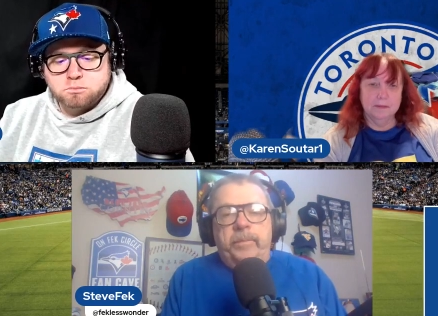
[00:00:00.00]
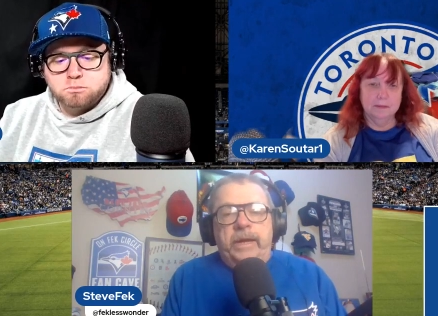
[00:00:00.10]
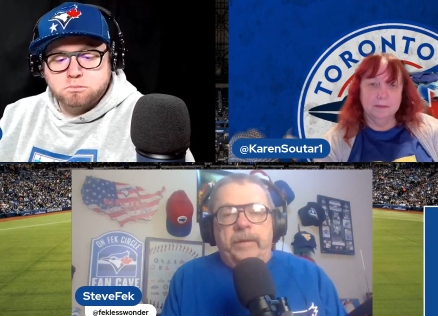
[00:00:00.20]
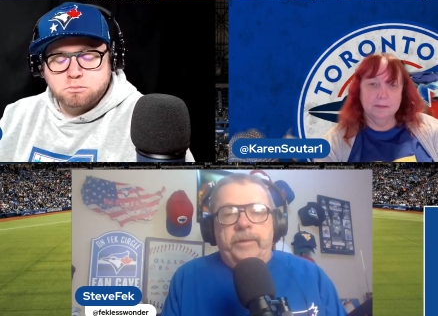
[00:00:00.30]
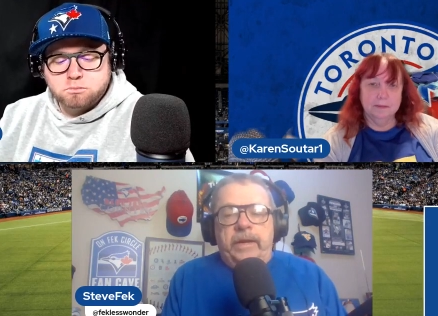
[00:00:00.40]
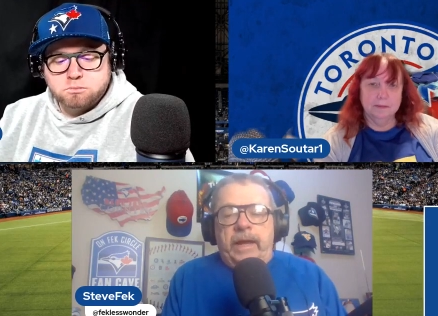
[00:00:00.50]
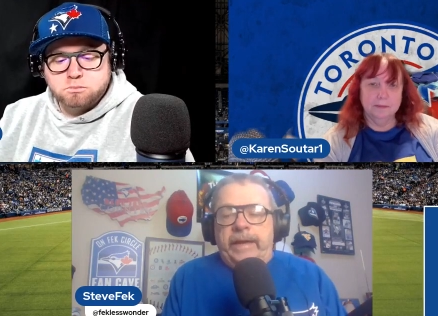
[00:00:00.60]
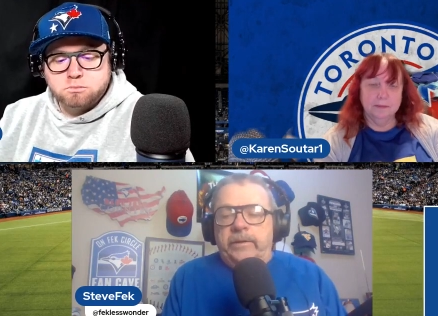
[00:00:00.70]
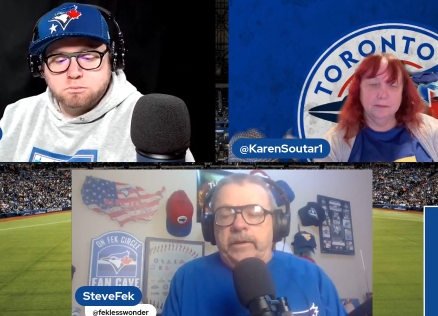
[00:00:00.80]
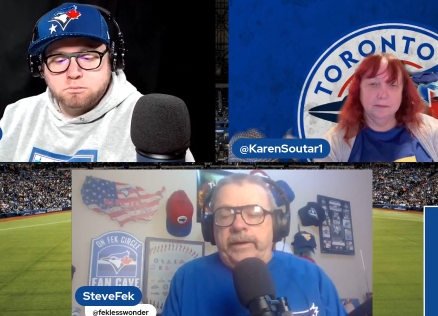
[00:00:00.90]
Speaker 1: But I mean,
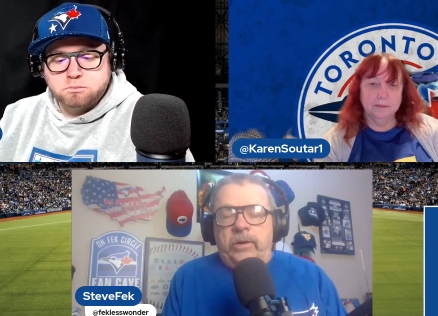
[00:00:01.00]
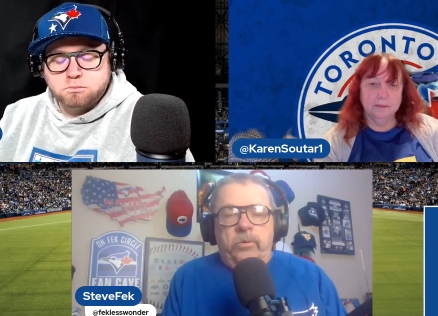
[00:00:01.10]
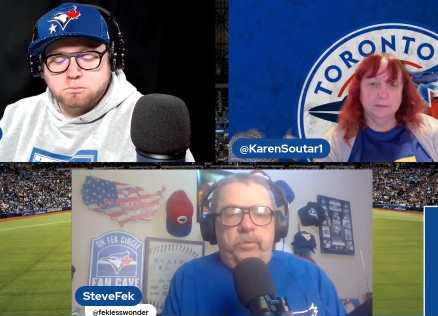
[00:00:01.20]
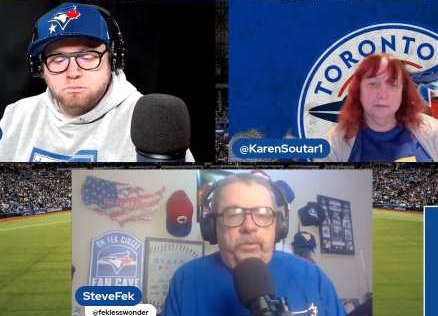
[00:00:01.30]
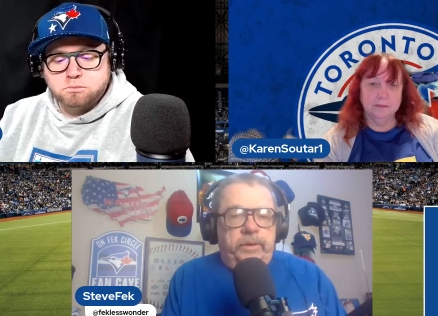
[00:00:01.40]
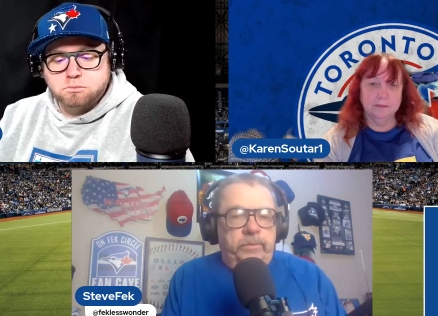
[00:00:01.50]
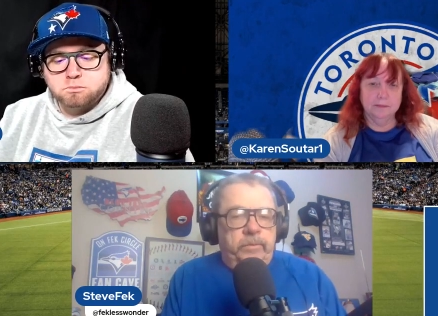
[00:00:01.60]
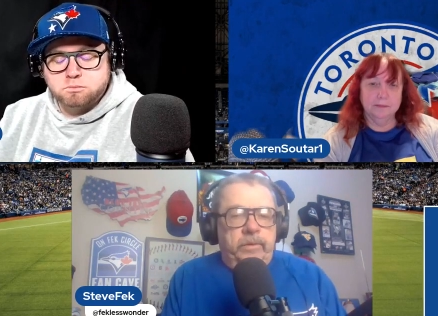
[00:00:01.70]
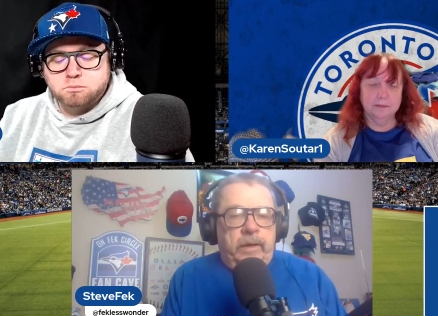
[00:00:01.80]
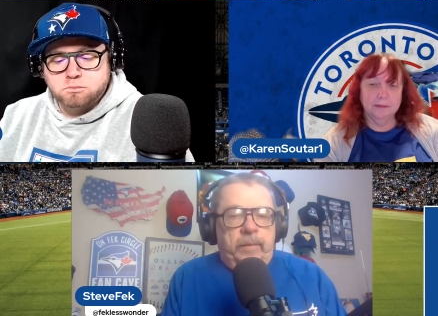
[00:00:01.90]
I I know that
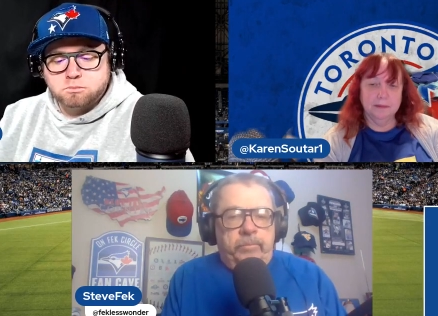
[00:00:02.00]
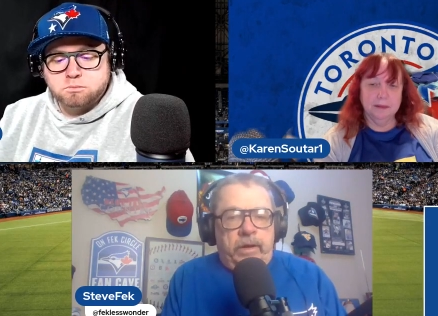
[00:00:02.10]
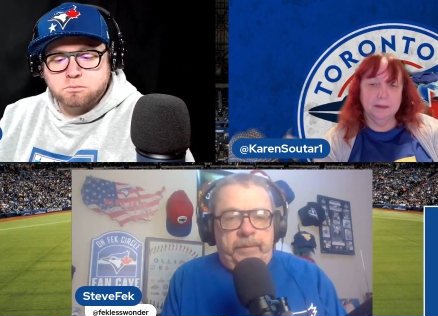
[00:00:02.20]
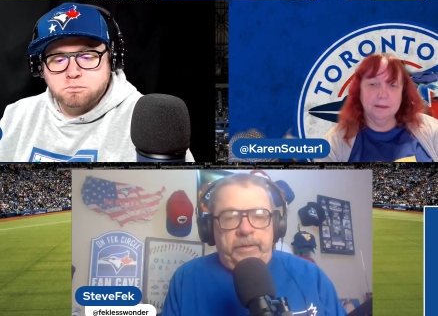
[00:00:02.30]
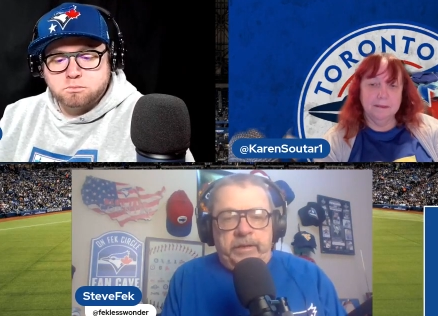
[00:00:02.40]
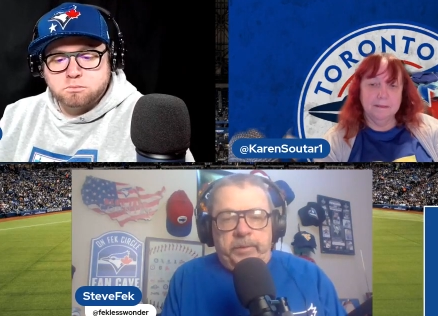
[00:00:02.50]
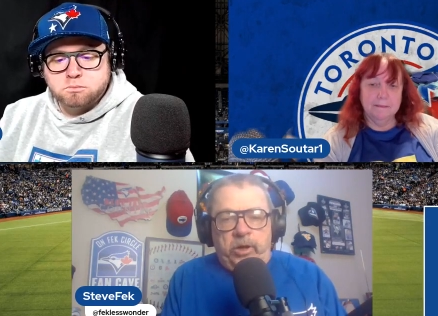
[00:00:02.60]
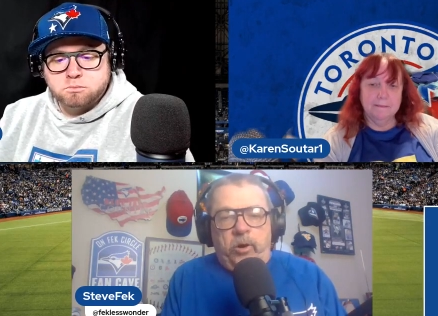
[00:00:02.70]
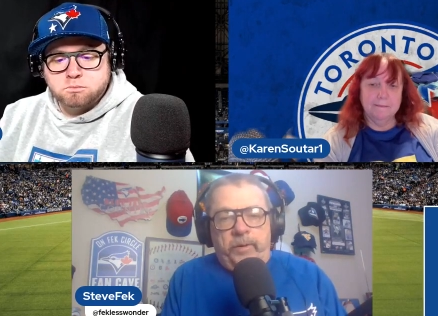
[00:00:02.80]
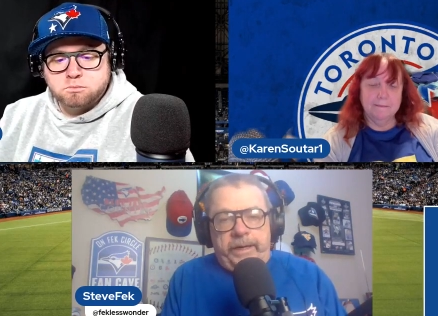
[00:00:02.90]
I'm I'm in the
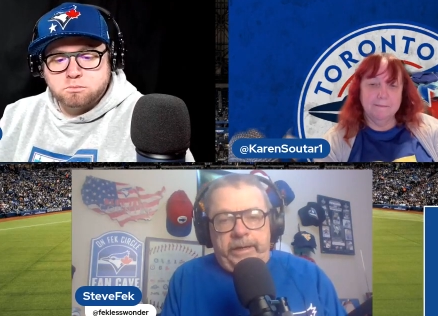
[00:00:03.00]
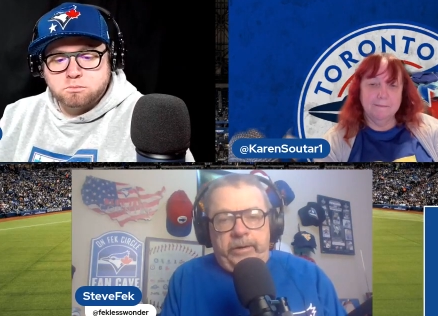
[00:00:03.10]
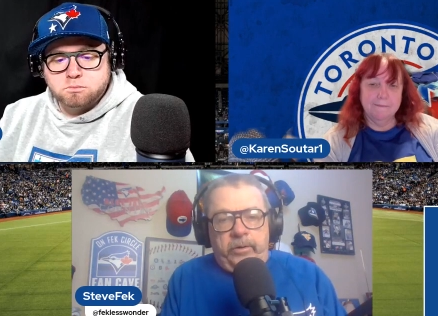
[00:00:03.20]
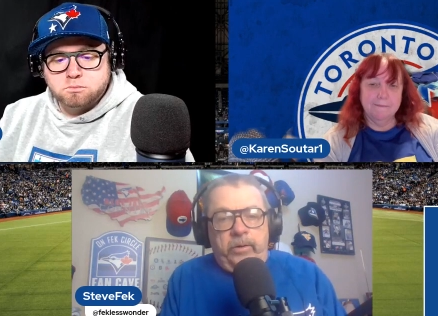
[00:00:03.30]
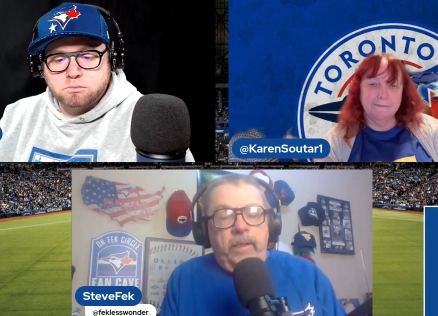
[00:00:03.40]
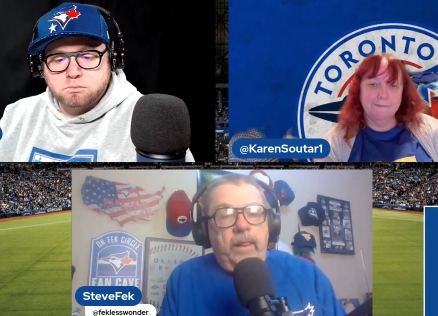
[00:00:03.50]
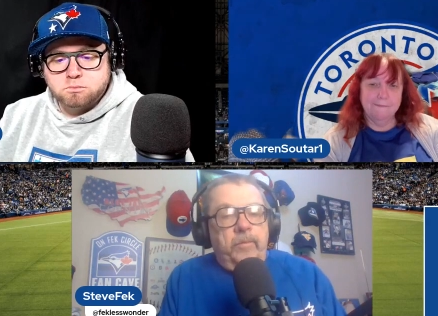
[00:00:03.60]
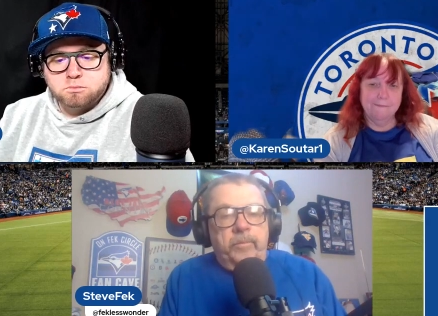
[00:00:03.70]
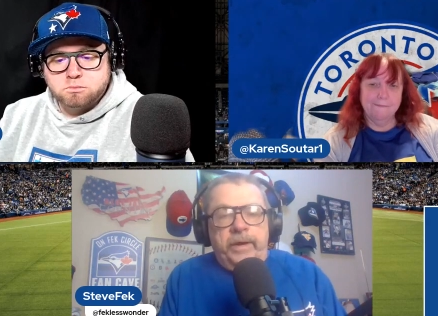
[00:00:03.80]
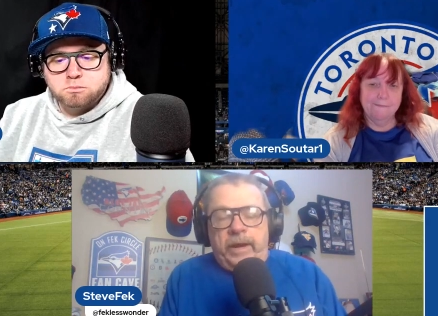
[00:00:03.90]
minority here,
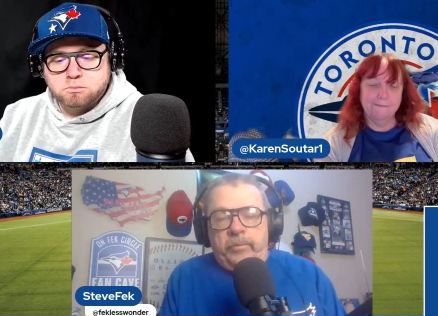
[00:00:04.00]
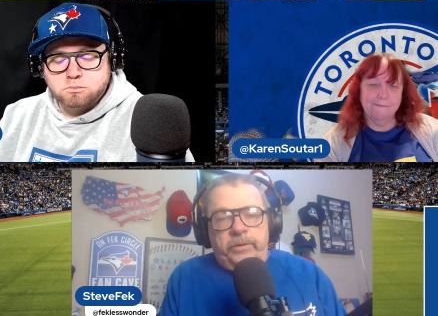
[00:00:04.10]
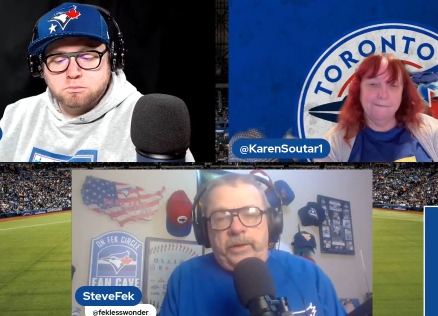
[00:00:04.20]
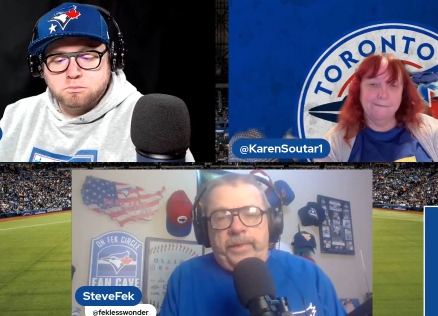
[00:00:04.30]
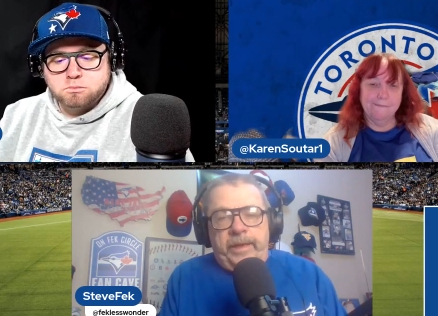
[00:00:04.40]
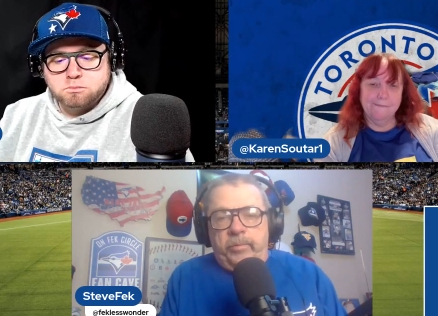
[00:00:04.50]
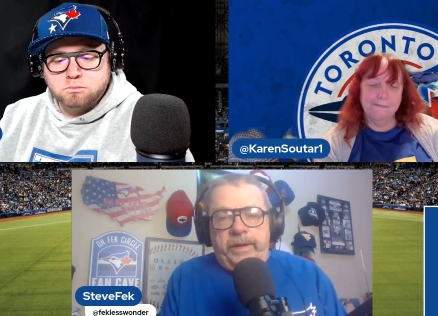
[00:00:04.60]
but I really think